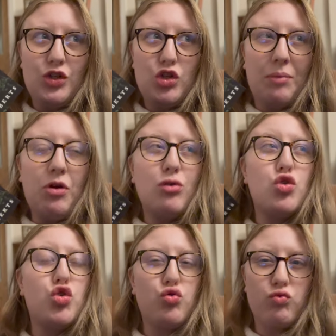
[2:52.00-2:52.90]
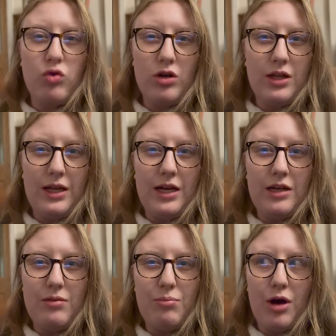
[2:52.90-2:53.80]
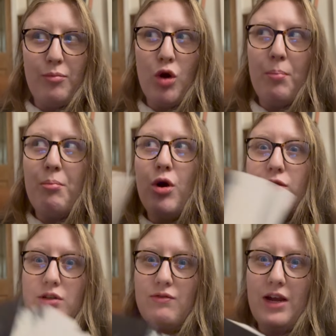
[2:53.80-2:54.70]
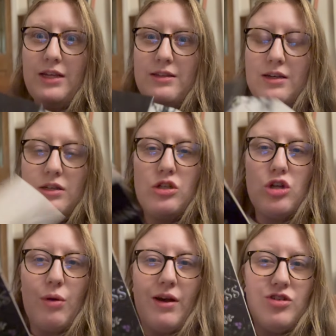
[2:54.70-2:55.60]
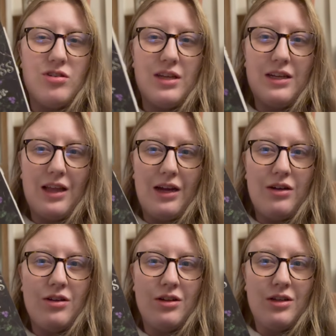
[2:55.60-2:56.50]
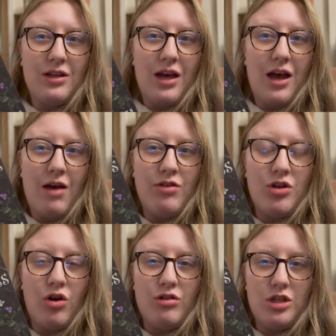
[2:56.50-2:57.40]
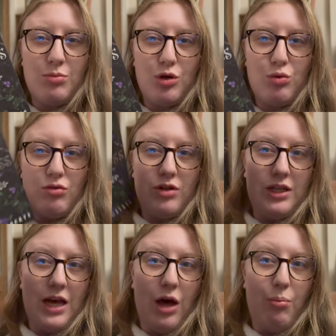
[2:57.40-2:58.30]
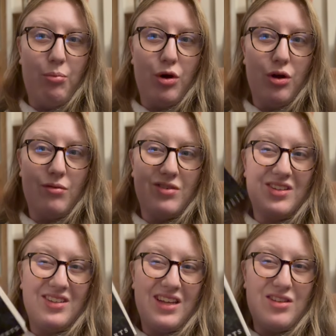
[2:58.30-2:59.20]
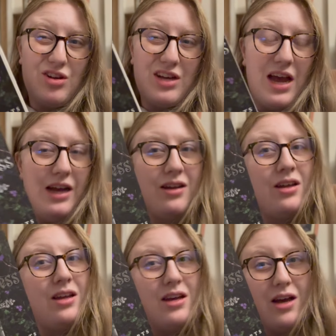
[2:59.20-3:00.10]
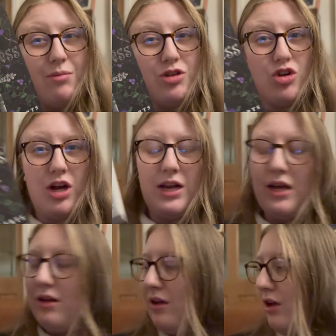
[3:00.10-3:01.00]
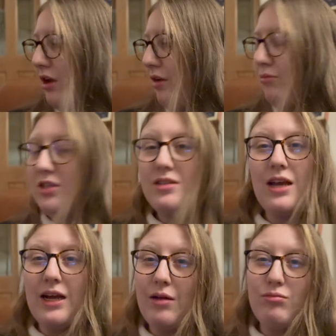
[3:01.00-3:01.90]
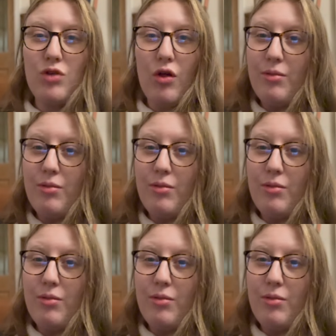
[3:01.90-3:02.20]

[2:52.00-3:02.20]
I'm not struggling, but I'm not motivated. So I just think like having an audiobook would really help, but it's okay. I'm enjoying it. To say I'm not the